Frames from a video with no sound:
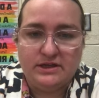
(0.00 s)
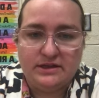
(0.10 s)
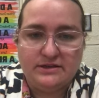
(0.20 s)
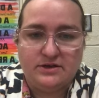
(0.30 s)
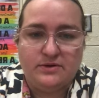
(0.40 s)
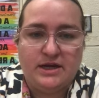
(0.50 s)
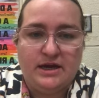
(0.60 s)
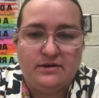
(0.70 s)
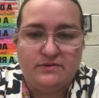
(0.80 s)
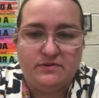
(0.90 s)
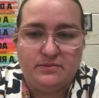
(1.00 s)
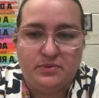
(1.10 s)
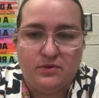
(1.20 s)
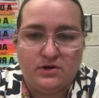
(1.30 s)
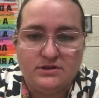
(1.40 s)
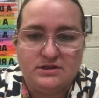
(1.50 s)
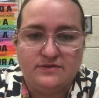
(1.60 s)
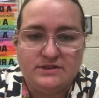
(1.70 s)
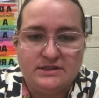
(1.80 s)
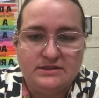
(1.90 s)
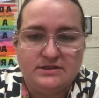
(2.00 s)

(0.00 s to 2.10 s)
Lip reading: They don't have board services.